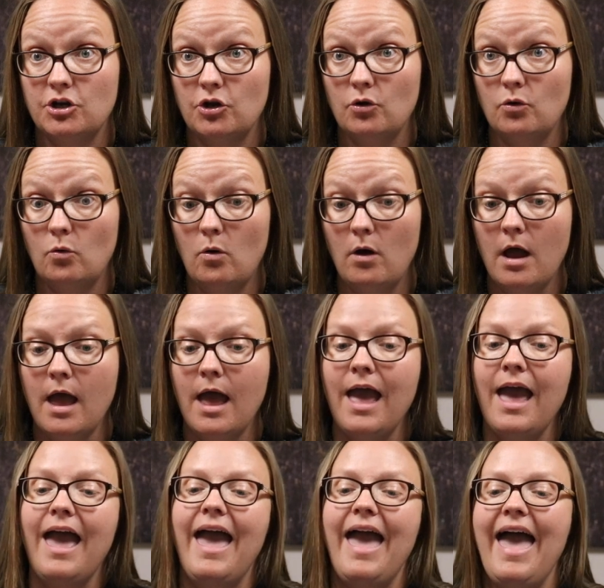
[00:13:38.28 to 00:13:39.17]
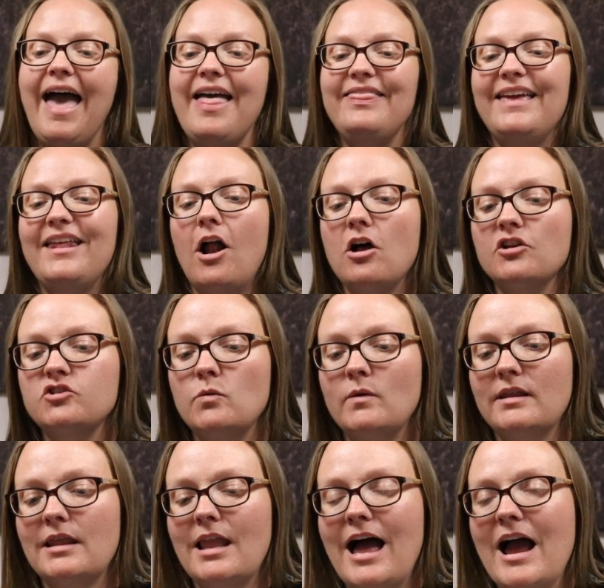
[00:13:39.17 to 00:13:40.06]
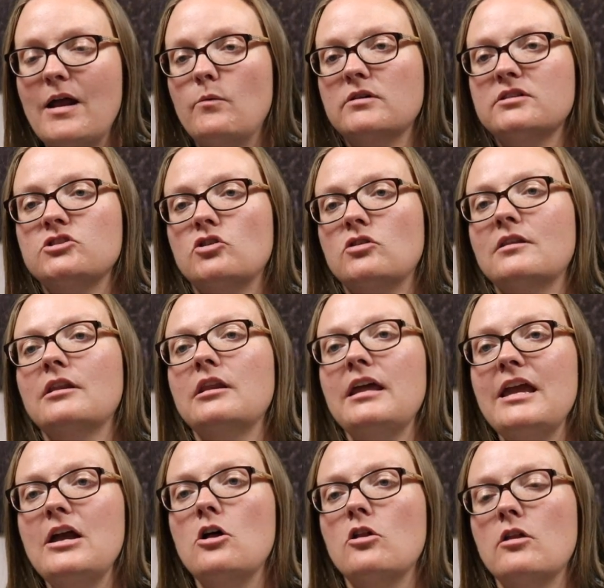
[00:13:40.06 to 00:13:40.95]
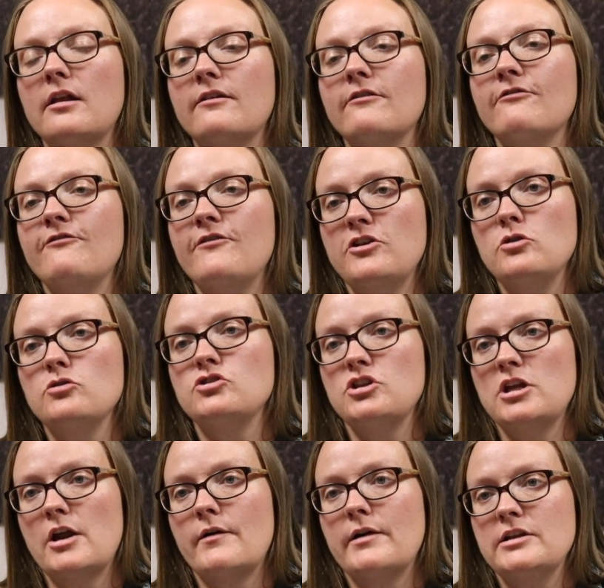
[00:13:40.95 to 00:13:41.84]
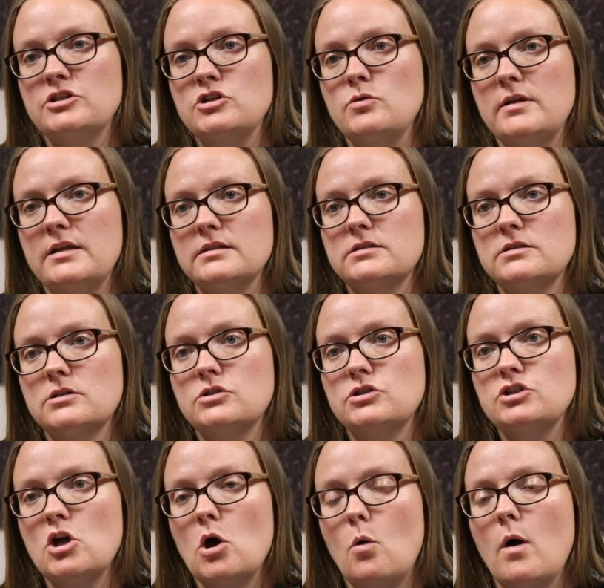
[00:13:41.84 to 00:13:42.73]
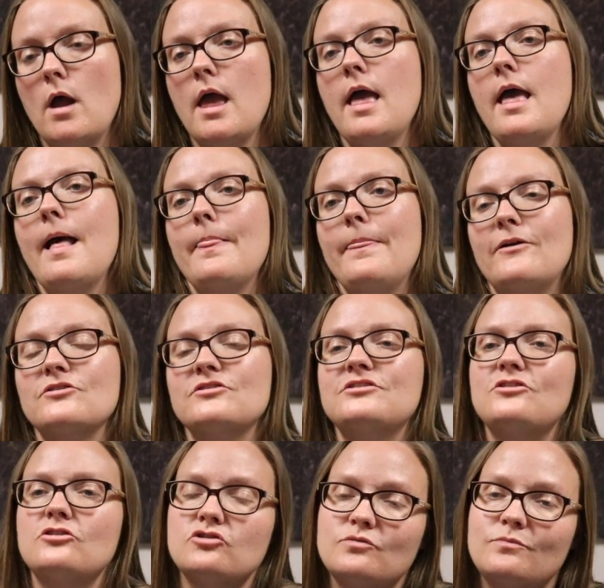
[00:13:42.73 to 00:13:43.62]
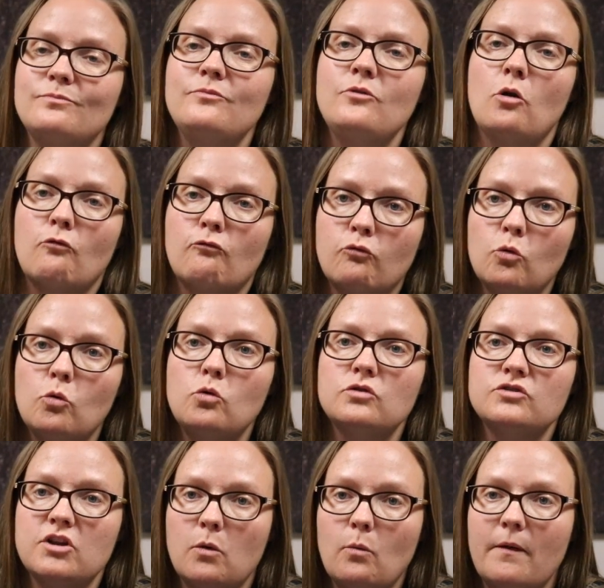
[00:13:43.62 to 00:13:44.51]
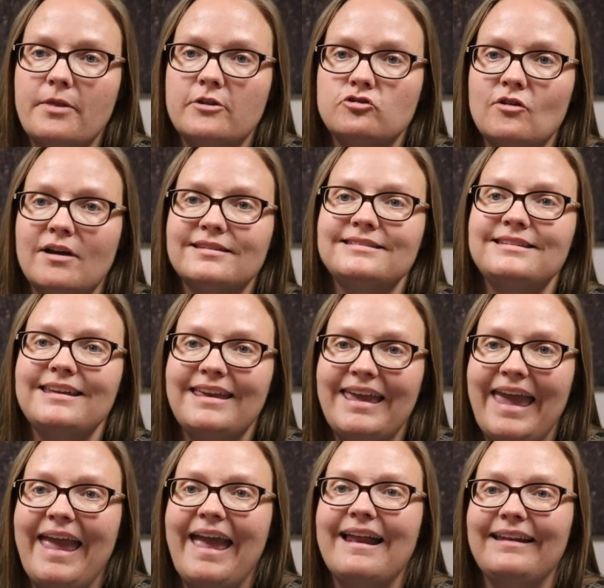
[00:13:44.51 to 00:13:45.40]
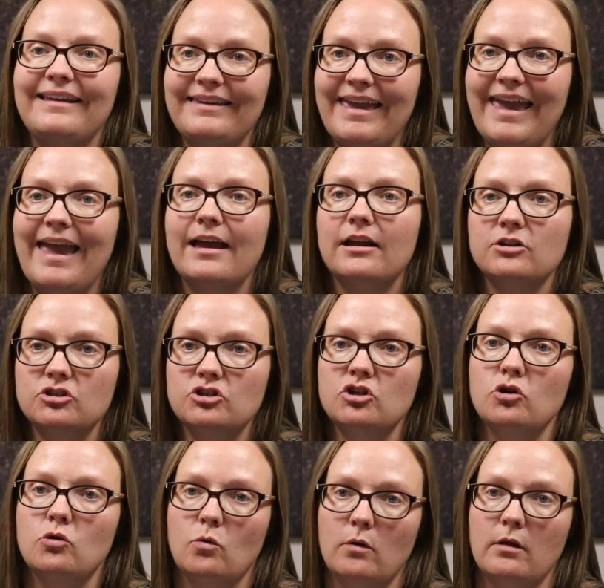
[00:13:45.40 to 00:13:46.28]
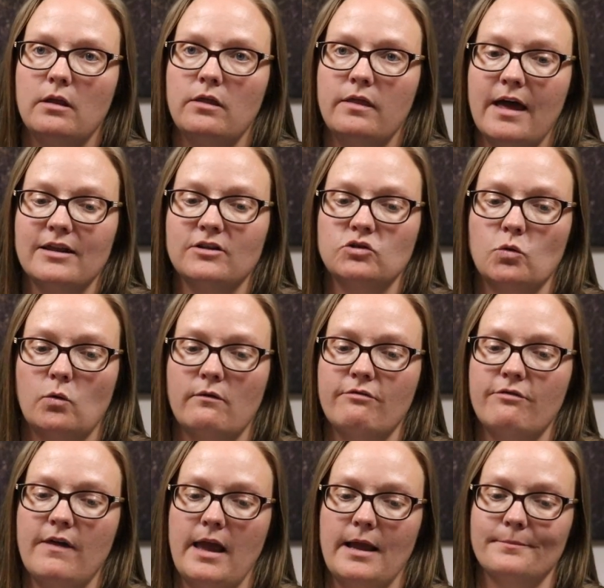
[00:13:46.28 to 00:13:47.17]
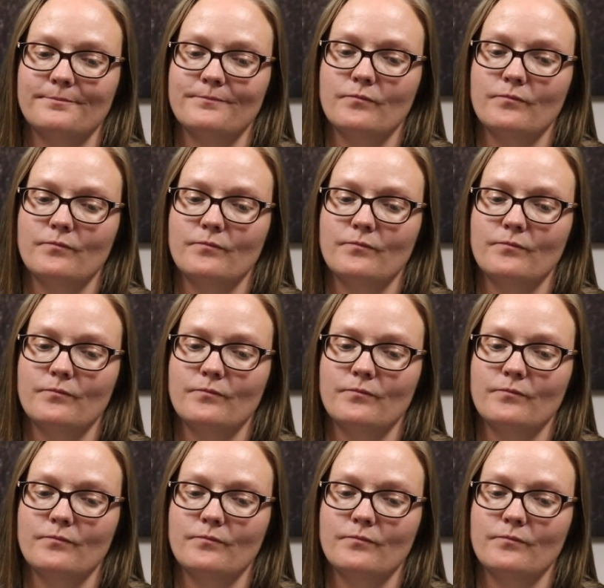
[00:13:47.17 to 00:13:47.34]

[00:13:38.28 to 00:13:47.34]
do, and then also in line with certain legal and fiduciary duties. So there's there's you know rules on what the trustee can and can't do, that sort of thing.